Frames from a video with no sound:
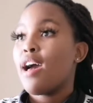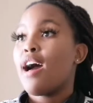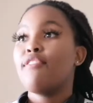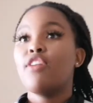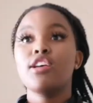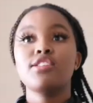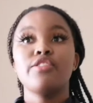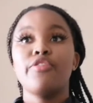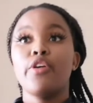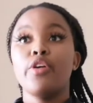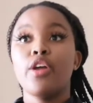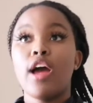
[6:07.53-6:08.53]
i've lost a
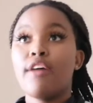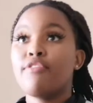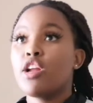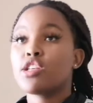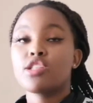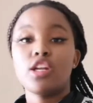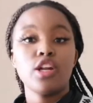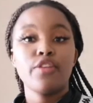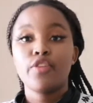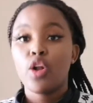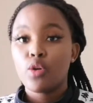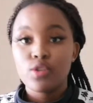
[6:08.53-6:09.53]
very i've lost a lot
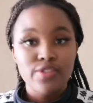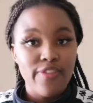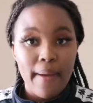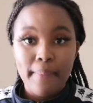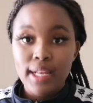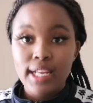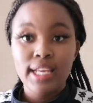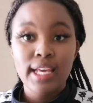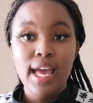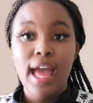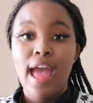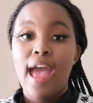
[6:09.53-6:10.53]
of close family